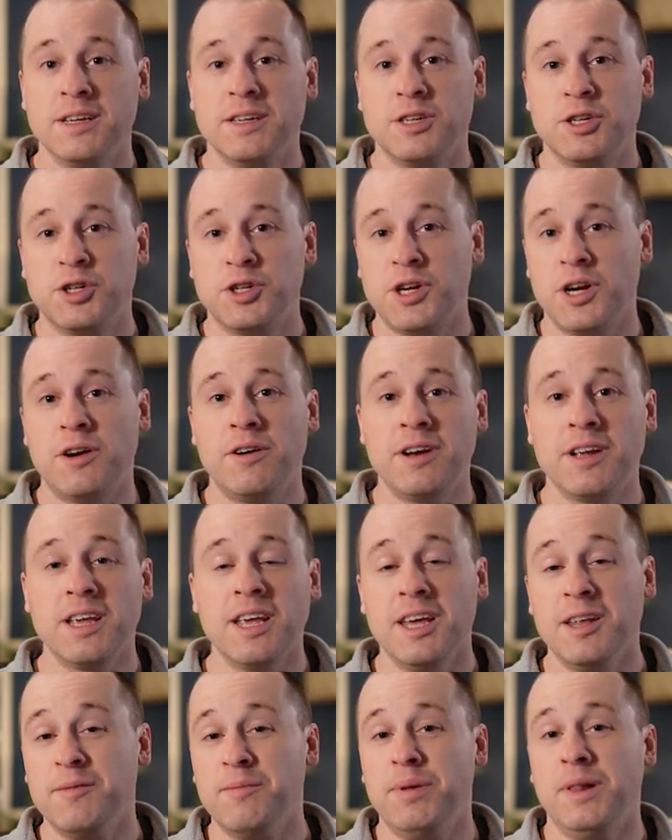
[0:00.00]
sharing,
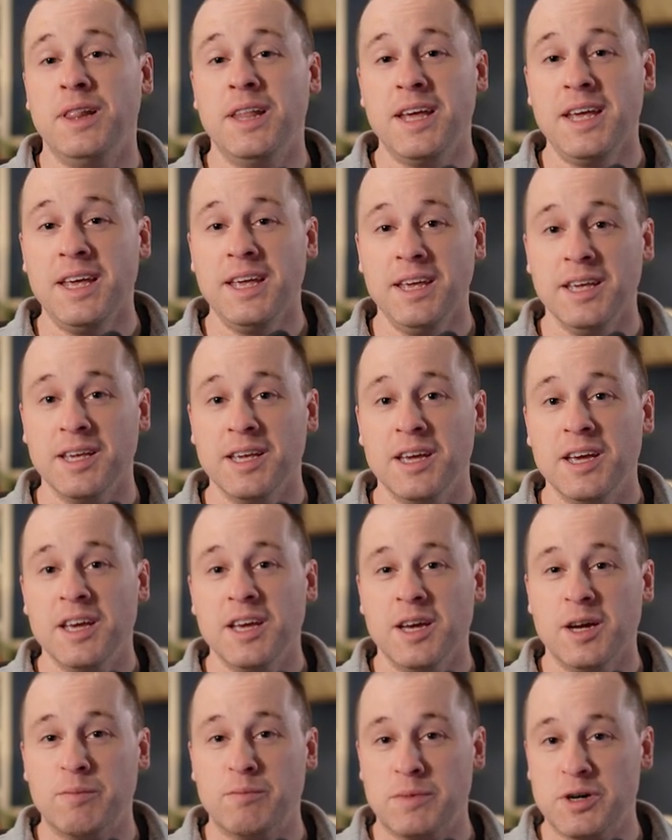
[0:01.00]
and playing
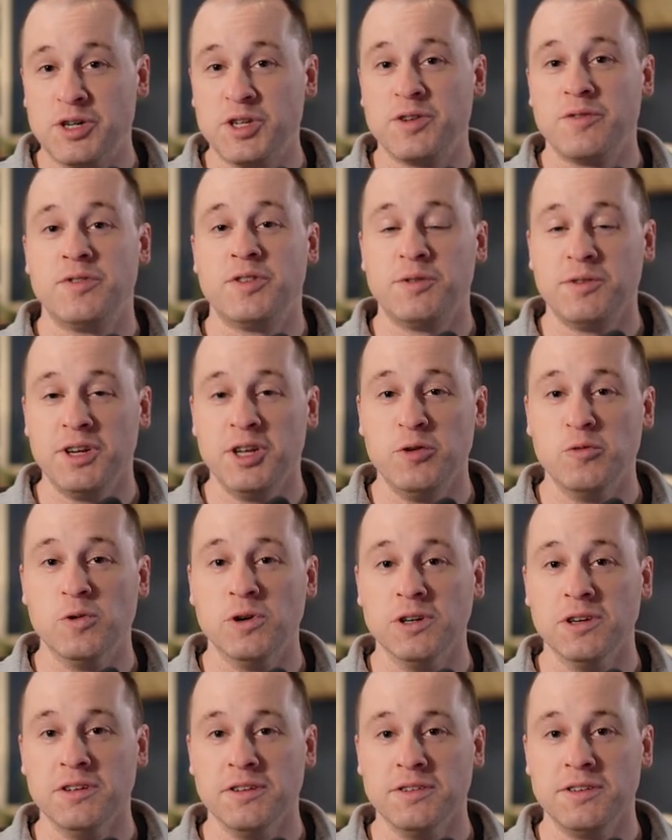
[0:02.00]
immersive 3D
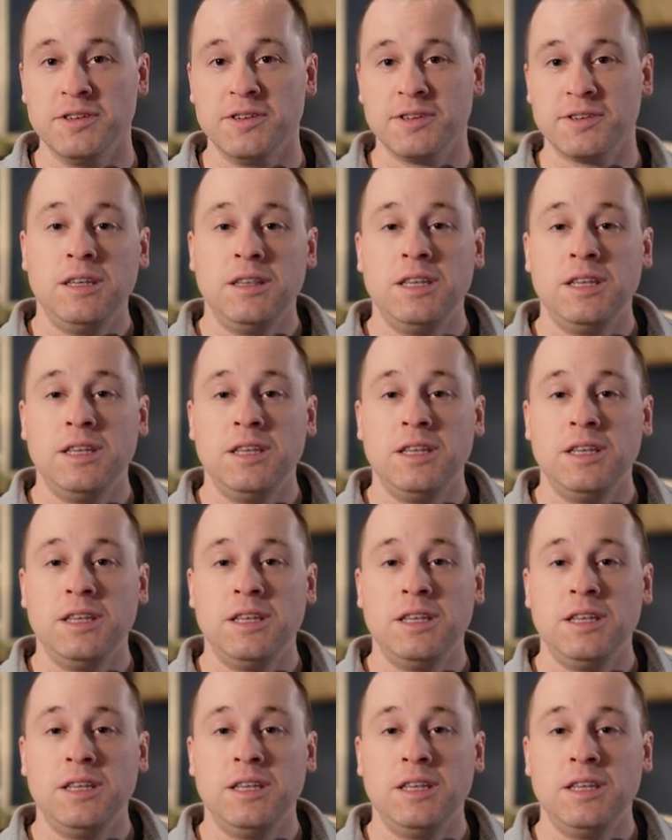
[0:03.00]
worlds.